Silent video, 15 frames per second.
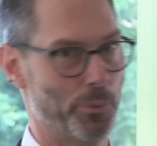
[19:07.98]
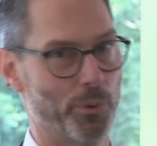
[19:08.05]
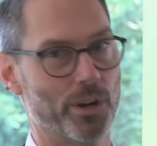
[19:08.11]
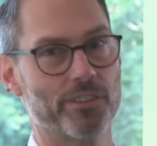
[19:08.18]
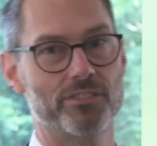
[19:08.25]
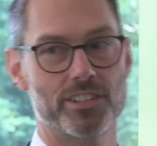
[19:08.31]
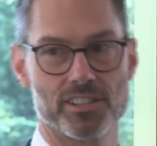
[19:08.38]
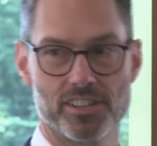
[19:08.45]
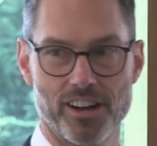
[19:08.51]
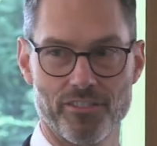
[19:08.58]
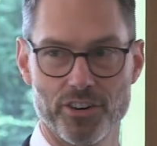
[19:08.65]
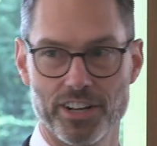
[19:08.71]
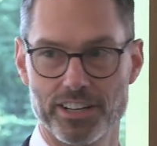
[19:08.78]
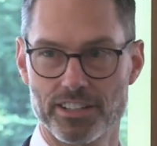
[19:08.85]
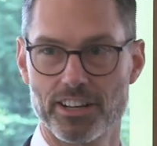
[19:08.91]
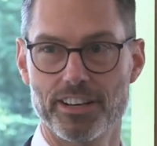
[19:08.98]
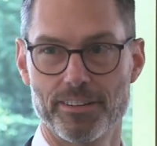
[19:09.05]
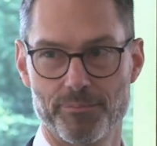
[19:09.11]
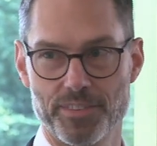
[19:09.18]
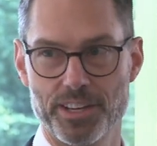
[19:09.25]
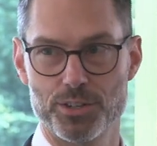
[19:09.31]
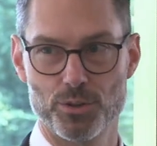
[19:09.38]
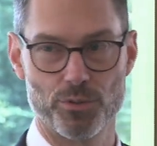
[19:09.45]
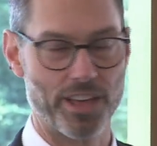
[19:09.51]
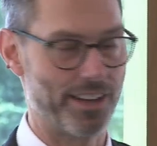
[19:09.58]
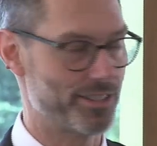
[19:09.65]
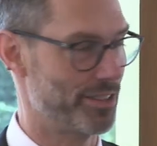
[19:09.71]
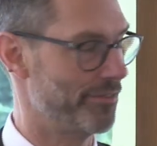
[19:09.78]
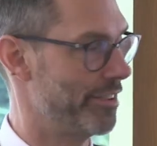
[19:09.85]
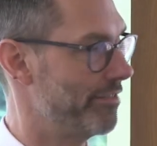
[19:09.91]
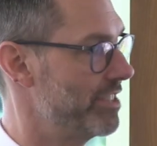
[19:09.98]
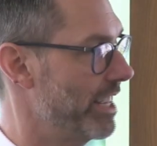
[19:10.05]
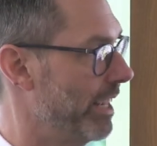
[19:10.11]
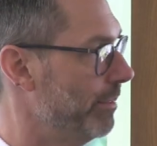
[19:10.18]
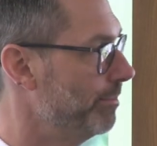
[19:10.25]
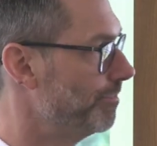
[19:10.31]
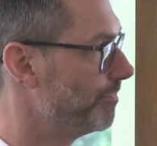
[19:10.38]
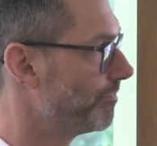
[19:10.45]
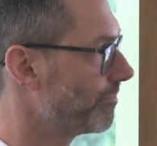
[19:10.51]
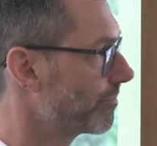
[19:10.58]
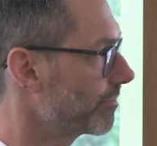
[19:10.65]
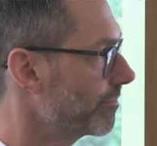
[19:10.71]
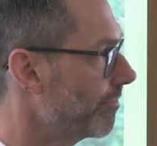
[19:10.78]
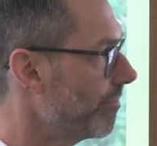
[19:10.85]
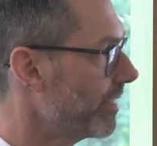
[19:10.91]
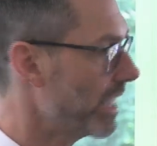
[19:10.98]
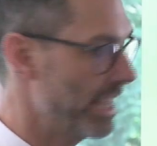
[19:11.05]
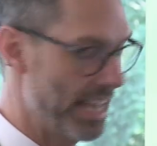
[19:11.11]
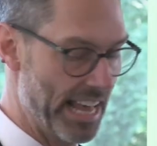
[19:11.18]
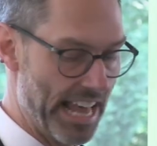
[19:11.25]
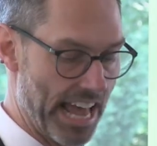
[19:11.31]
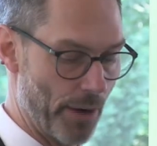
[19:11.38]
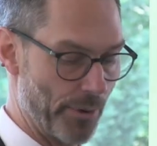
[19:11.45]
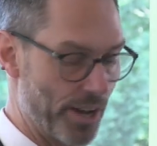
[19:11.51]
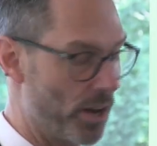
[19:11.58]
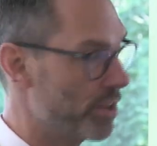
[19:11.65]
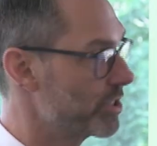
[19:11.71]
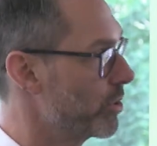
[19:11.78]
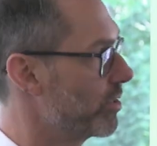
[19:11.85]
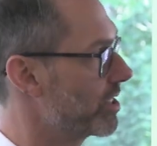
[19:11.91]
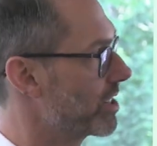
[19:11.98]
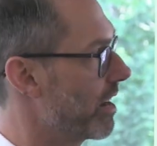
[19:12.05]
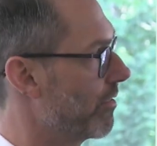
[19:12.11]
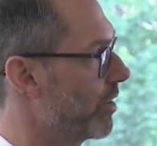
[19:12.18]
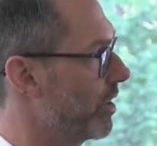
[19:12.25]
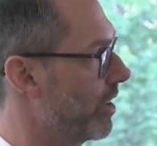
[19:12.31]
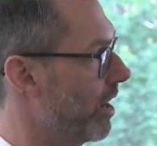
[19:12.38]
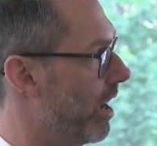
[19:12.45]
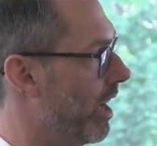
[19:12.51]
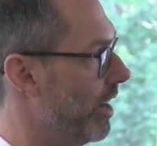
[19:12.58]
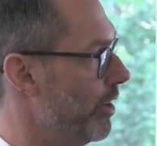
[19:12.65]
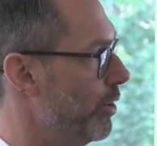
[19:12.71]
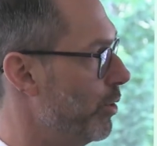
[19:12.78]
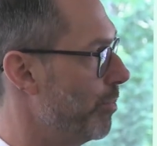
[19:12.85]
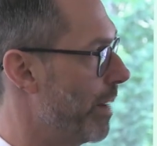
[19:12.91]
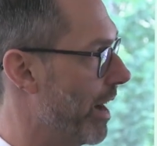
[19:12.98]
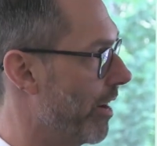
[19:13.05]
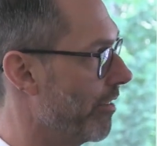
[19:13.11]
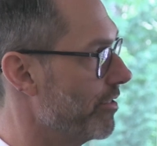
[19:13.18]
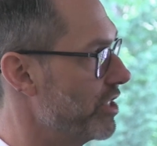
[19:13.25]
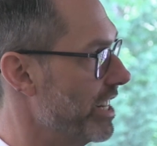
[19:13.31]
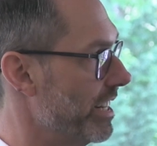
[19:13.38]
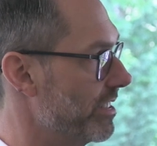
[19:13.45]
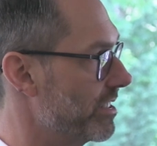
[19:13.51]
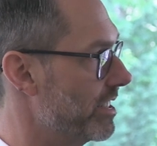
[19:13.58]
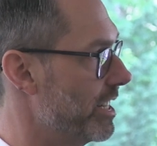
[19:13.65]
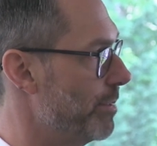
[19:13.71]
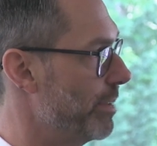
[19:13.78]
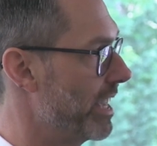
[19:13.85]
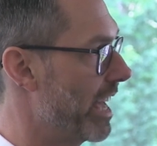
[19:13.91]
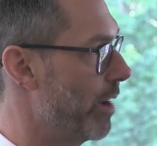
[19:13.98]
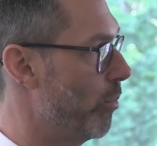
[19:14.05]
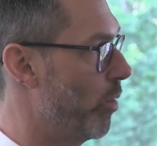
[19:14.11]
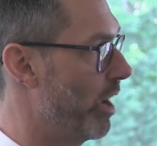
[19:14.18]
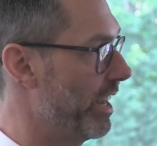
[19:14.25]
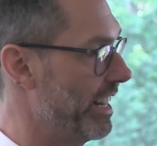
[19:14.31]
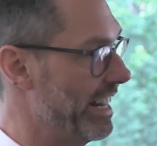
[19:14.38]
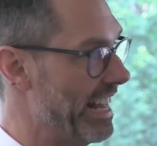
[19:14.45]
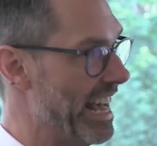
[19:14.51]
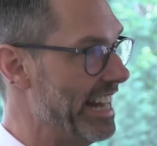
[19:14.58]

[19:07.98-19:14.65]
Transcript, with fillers: we would have discovered it in 2015. And we also discovered a new pair of genes, TBK1 and